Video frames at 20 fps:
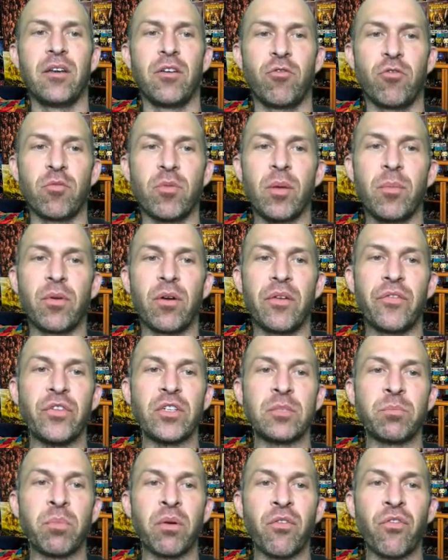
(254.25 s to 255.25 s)
Remember, if it's
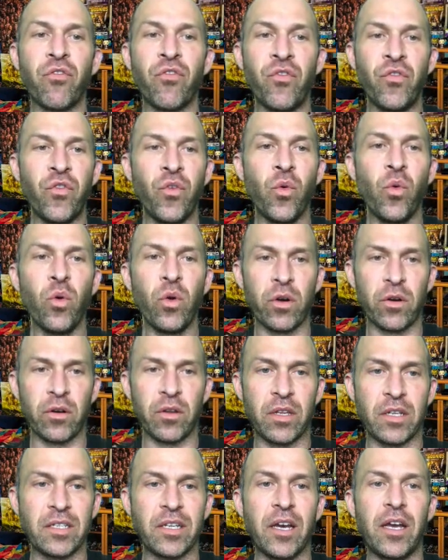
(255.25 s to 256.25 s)
before
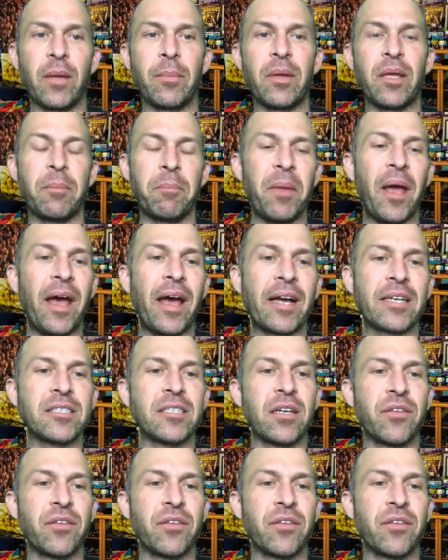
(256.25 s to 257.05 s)
the type, it packs it.